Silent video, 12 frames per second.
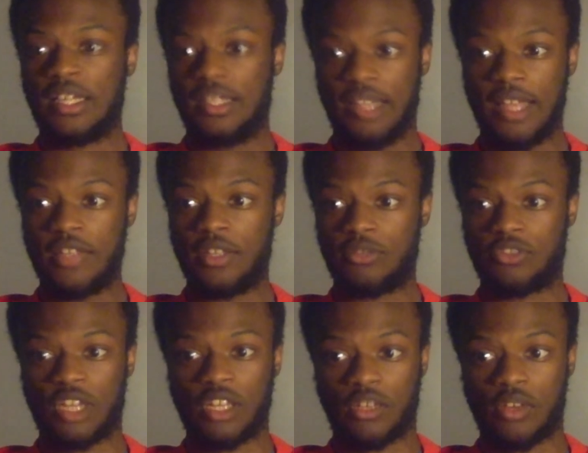letting them
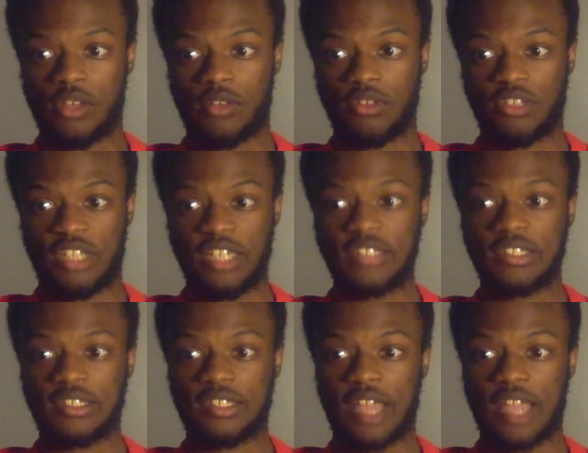trying to create their own chances.